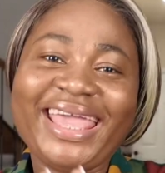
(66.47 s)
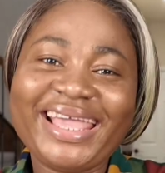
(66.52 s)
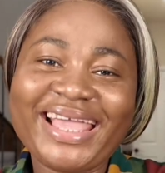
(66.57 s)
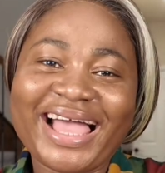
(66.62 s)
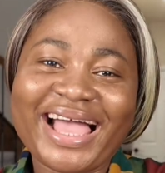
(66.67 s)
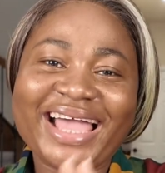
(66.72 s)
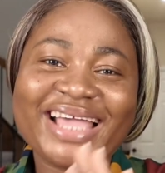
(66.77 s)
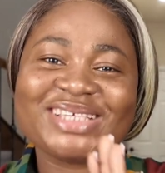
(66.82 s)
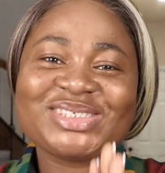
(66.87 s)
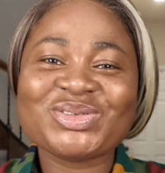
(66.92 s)

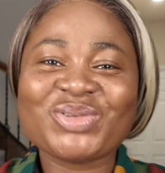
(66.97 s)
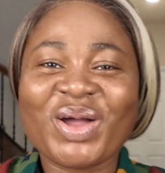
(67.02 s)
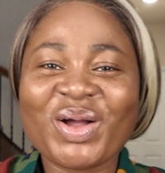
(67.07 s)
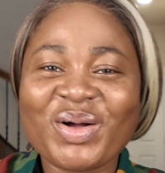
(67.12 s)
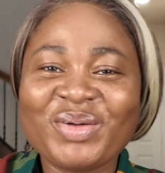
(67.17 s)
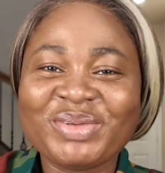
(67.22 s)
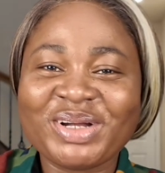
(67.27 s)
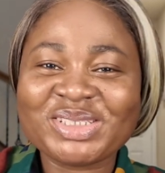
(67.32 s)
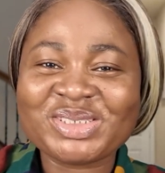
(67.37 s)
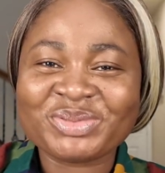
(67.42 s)
guys,
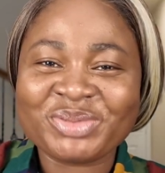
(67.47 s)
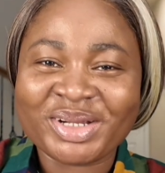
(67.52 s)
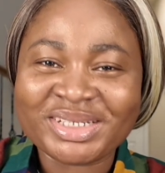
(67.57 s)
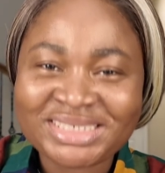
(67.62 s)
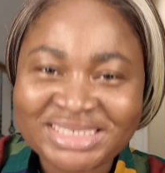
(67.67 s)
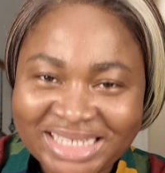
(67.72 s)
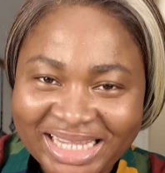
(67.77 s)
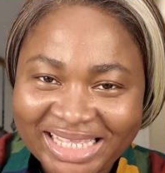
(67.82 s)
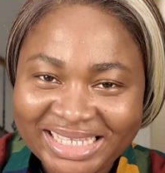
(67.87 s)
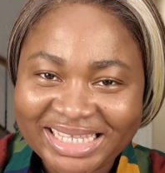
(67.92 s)
welcome back to my
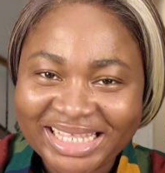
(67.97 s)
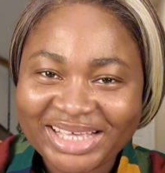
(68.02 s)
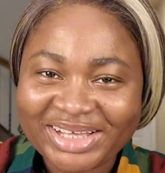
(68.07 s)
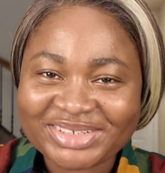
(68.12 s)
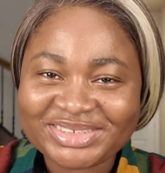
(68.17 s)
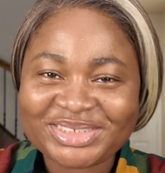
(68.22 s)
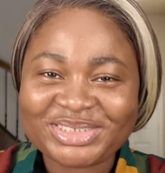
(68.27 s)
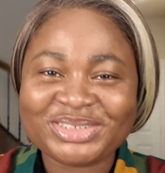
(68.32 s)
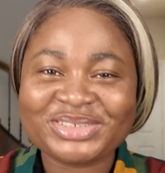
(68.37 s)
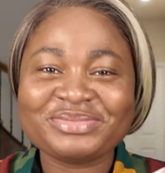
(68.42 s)

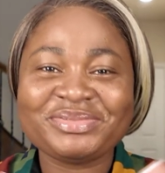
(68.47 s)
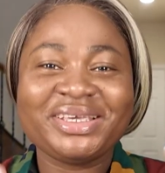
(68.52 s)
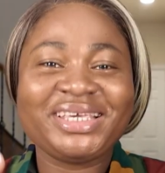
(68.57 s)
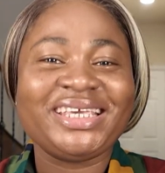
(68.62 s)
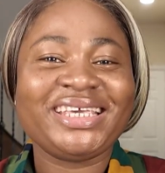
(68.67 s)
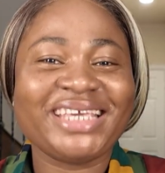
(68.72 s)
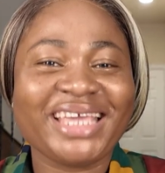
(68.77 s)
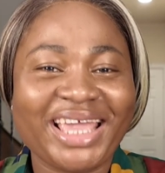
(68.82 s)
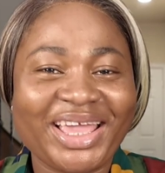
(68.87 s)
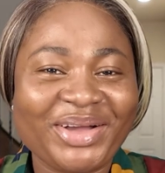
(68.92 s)
channel. Jumi
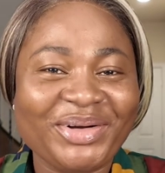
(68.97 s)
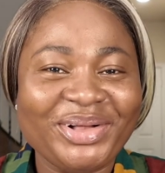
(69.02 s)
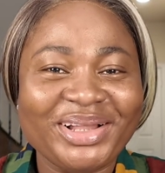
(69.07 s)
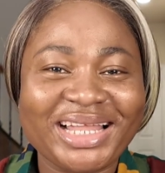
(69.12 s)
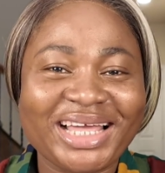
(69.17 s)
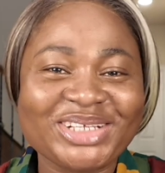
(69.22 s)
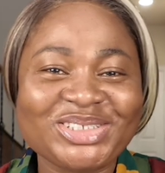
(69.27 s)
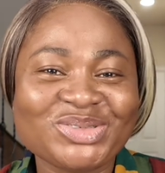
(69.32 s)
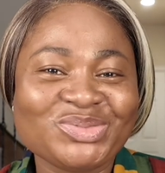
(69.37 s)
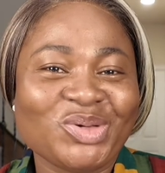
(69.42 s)
here,
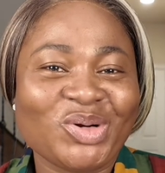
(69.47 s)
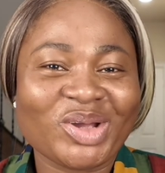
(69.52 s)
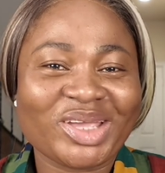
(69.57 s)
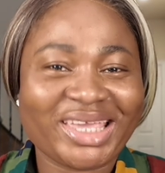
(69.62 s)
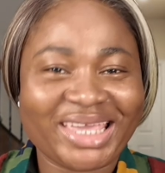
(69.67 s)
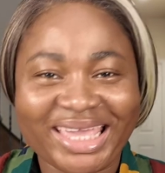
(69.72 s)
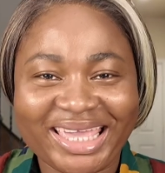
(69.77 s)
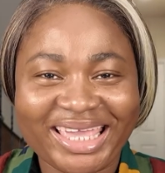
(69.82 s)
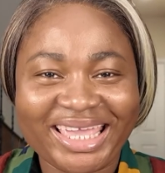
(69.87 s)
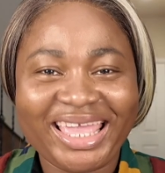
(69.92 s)

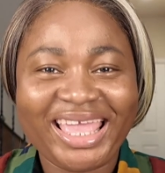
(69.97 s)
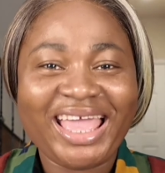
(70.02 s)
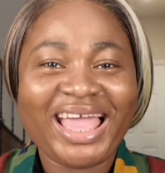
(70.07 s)
Olajumoke.